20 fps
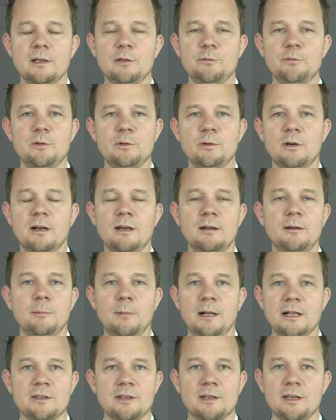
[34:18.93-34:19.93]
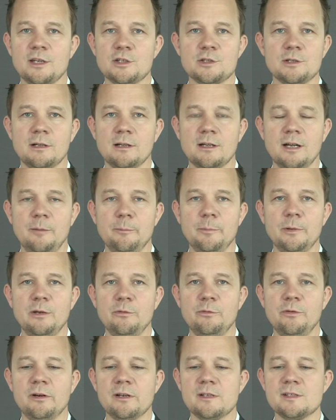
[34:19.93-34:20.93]
if you're a multinational company,
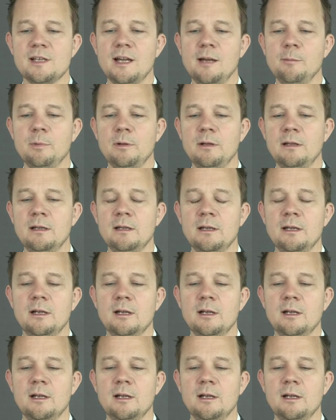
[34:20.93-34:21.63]
for example.